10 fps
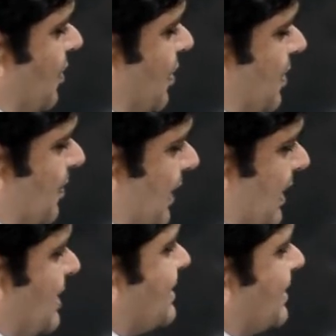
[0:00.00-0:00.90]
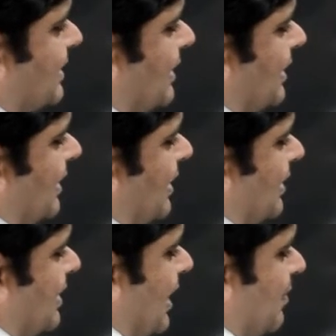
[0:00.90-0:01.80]
dependency
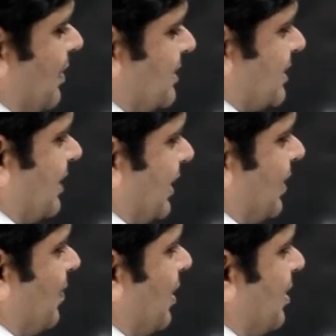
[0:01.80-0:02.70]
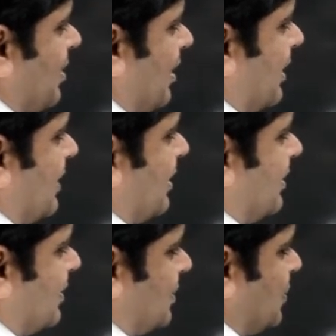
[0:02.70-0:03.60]
that mentioned here but not
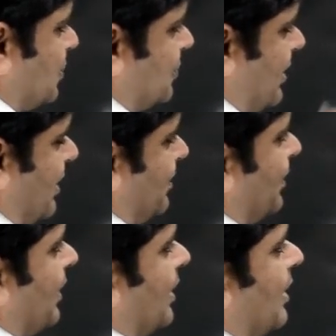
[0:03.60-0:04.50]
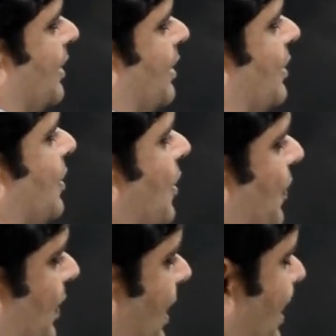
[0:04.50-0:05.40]
used here.
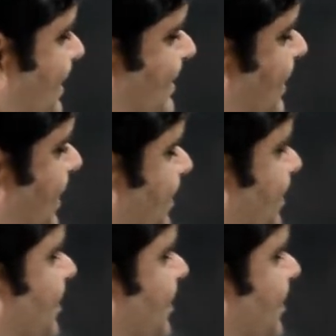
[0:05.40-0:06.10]
Now let's see.